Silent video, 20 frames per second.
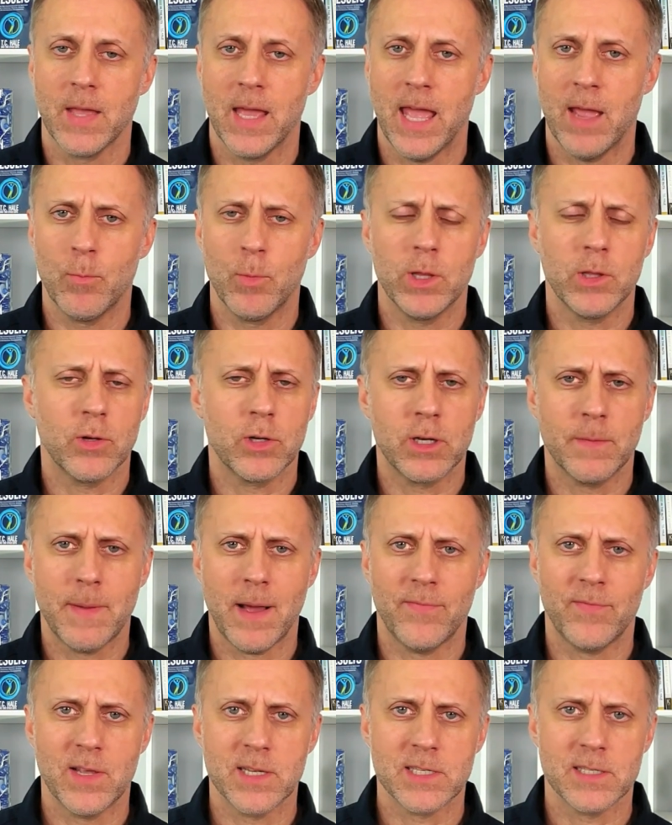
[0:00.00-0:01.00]
And we learned
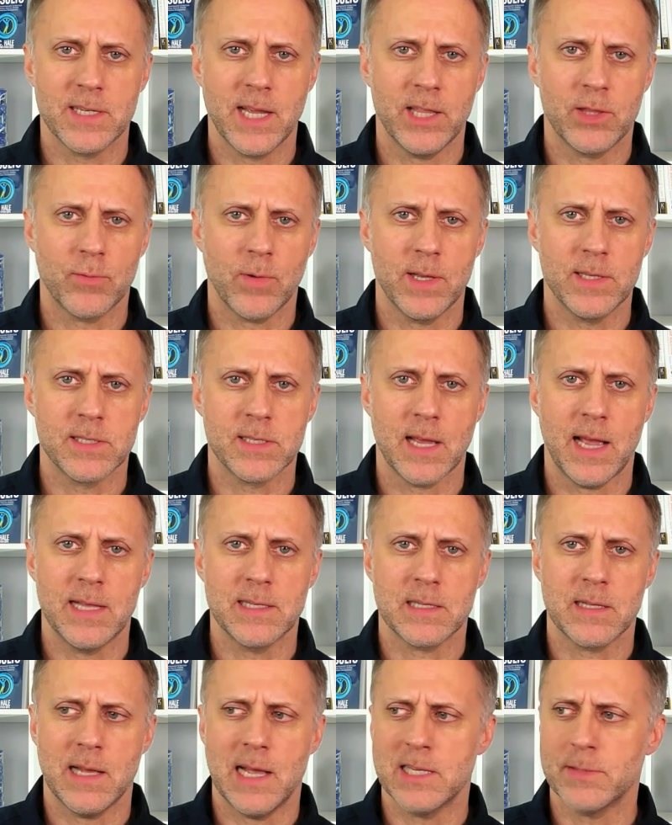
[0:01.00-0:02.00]
about this in eighth grade science
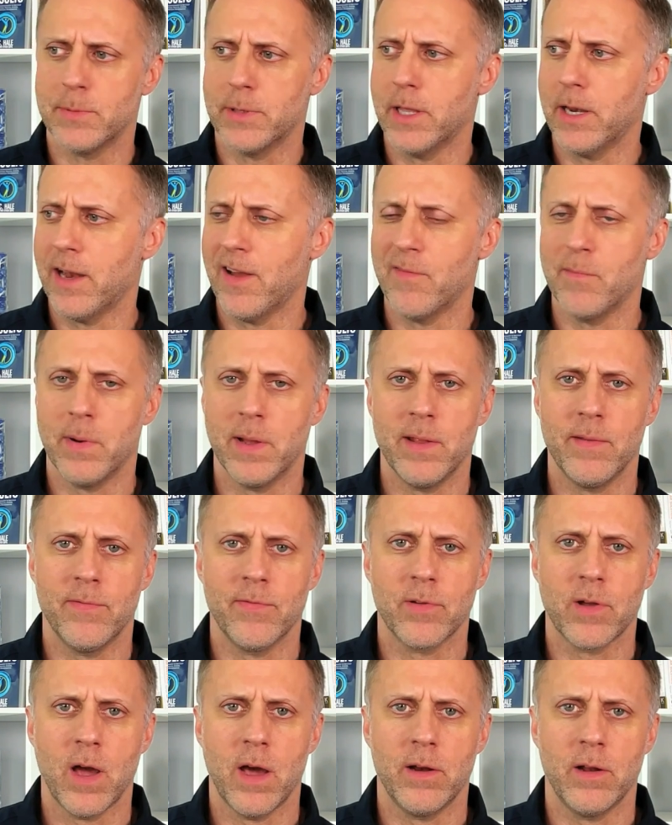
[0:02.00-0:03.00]
class, but then everybody
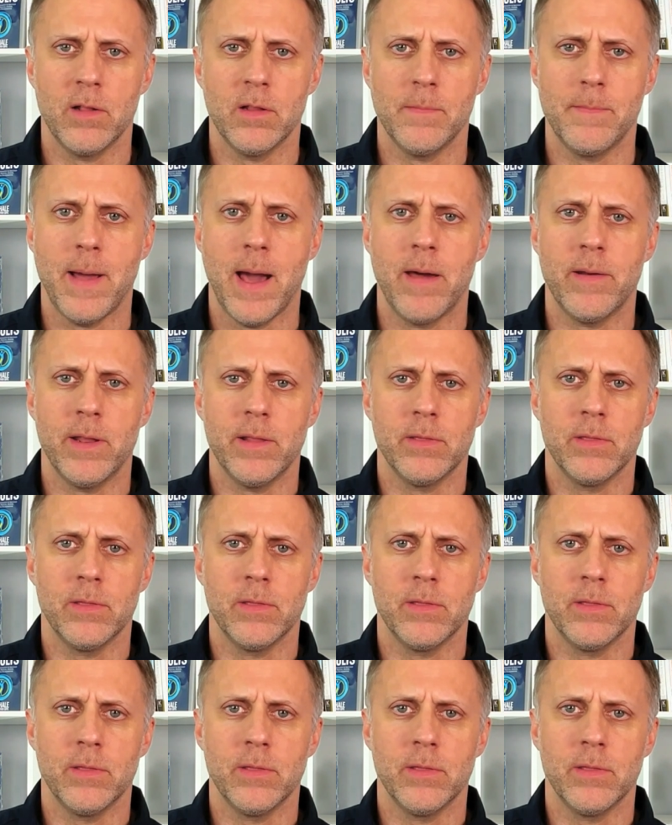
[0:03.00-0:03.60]
forgot all about it.